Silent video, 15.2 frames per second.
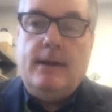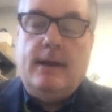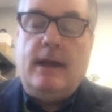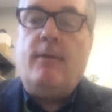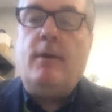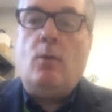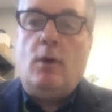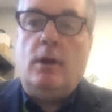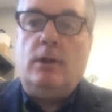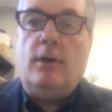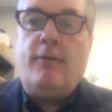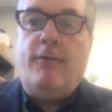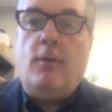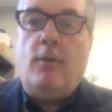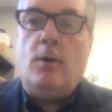everyone
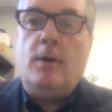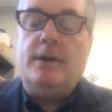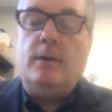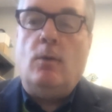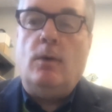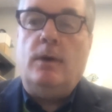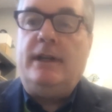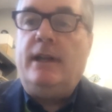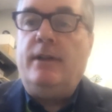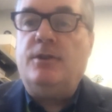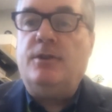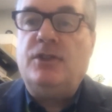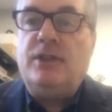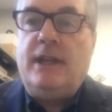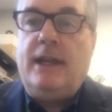looked forward to either
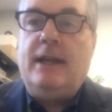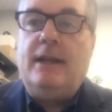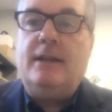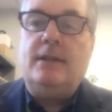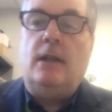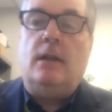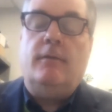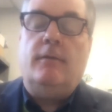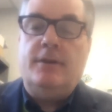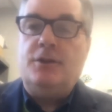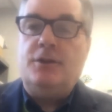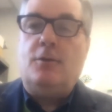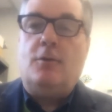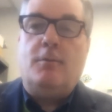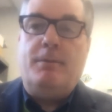seeing on
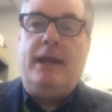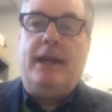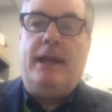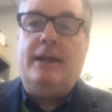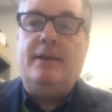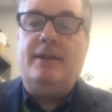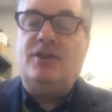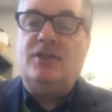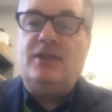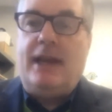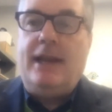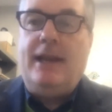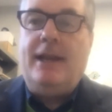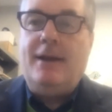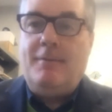television or being in the
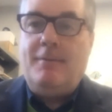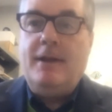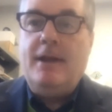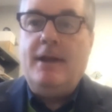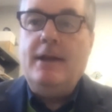stadium.